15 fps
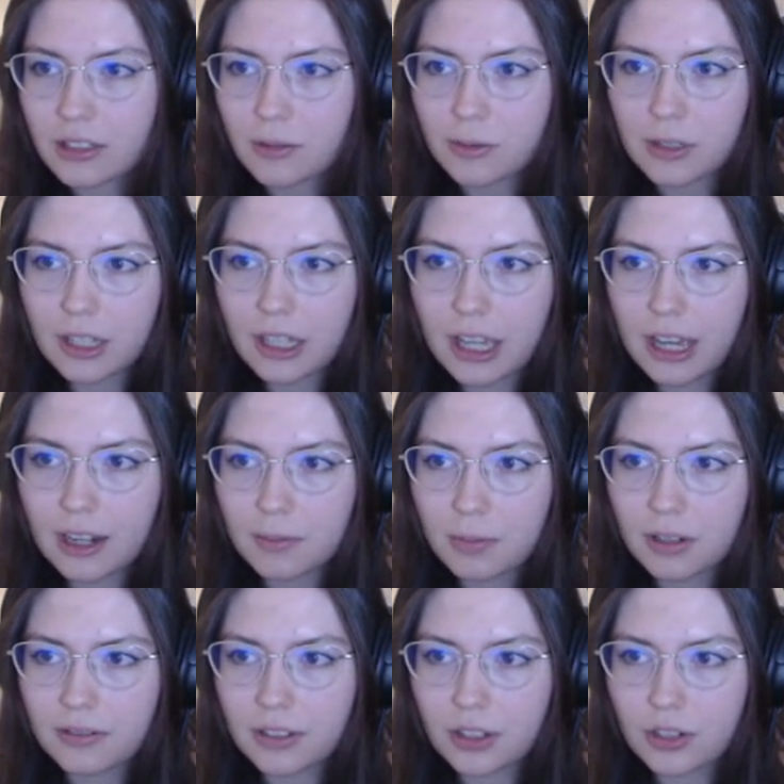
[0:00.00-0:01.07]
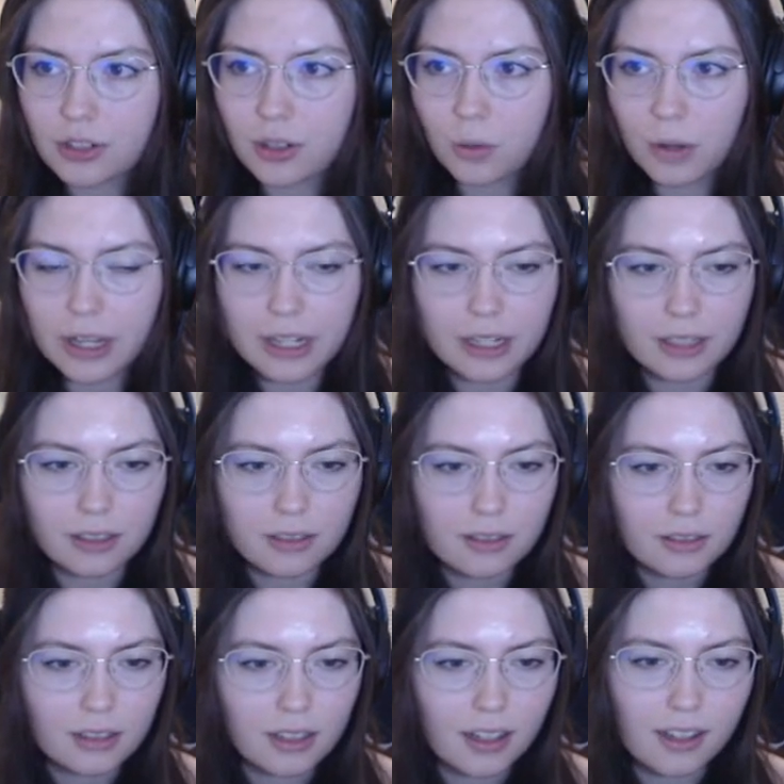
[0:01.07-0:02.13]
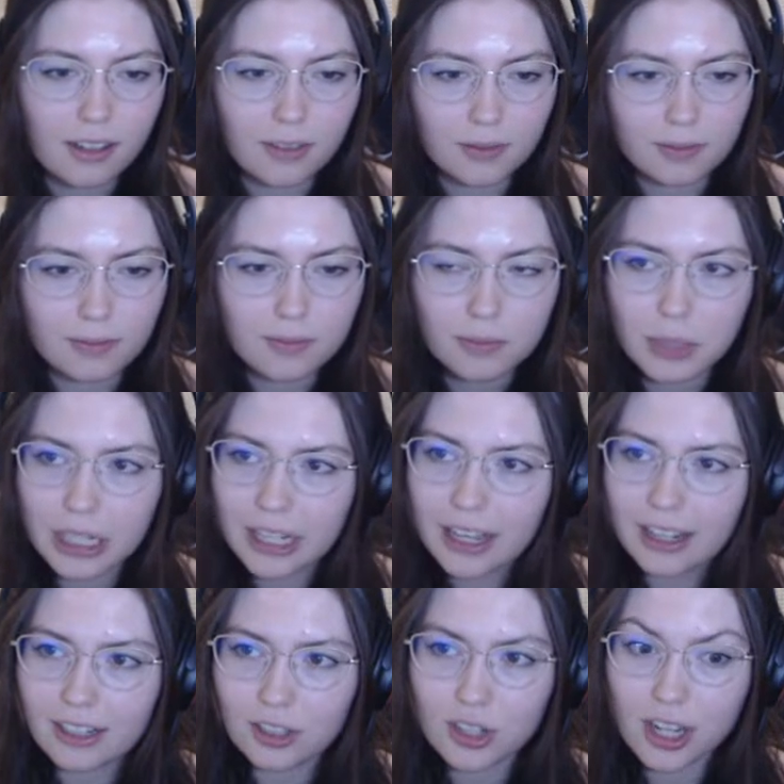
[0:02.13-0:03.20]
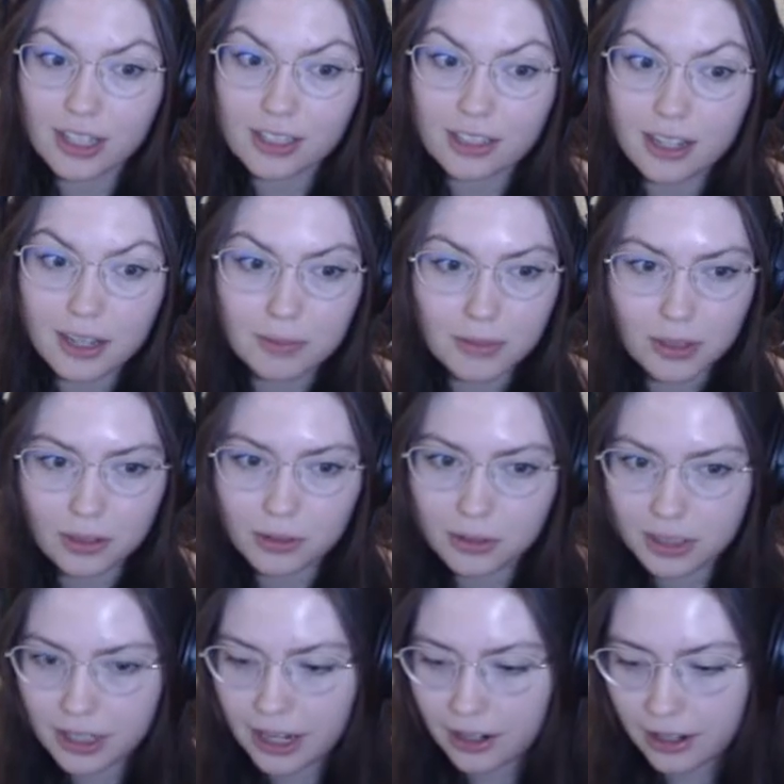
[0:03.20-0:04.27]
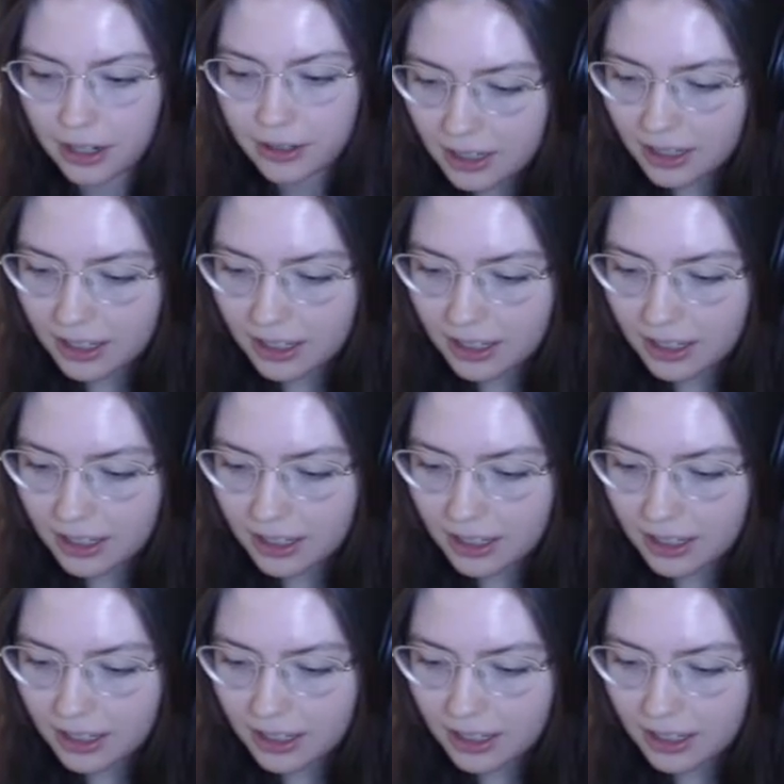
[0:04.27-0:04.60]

He had a provisional rating, but he had a chess name, so it was scary.